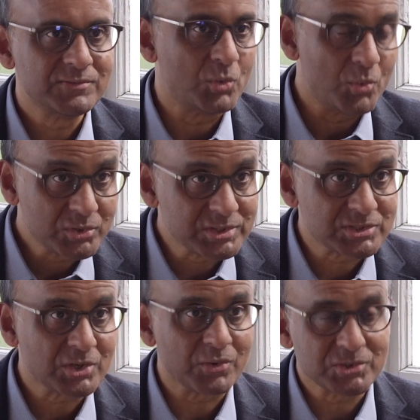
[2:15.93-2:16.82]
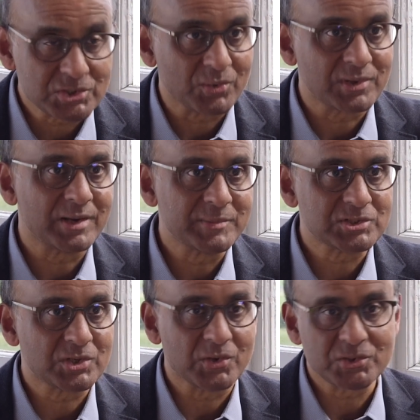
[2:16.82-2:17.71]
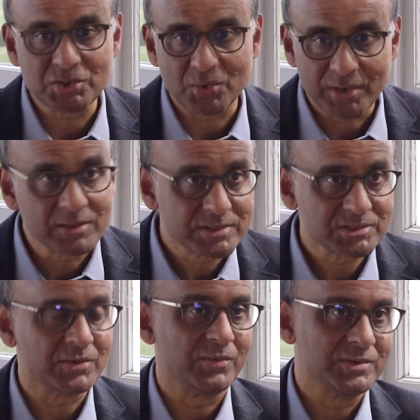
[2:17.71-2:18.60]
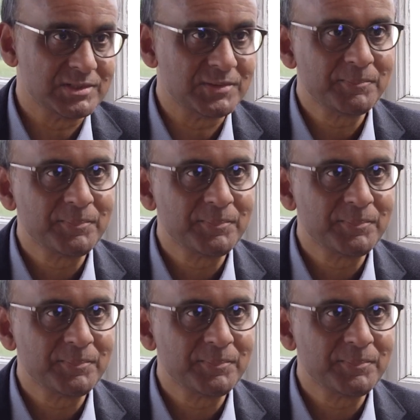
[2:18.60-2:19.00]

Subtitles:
for water security or climate security or health security,